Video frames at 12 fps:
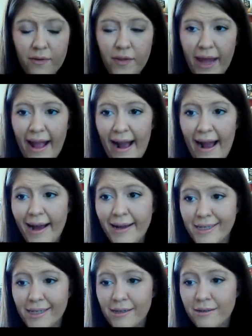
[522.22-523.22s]
They
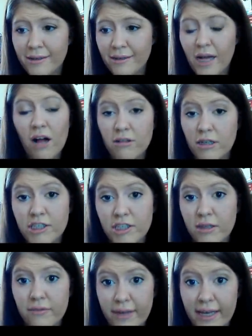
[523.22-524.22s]
add color to
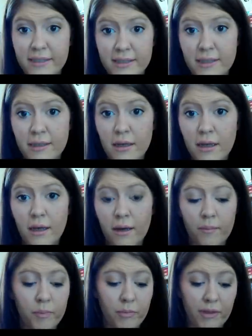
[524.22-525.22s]
the face.
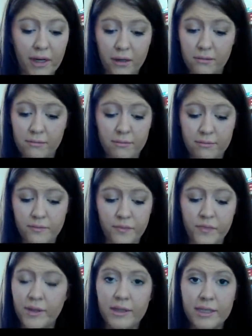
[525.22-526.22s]

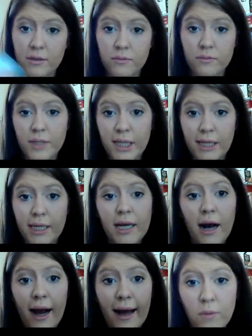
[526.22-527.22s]
These are really
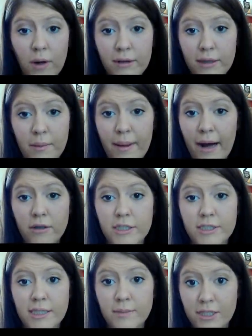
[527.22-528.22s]
high quality
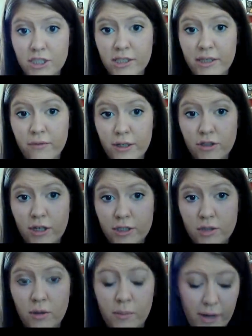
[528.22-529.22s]
powders, especially for a
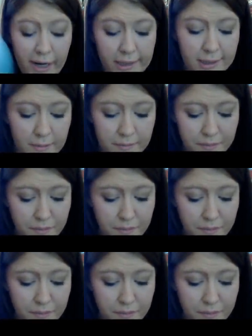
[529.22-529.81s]
drugstore price.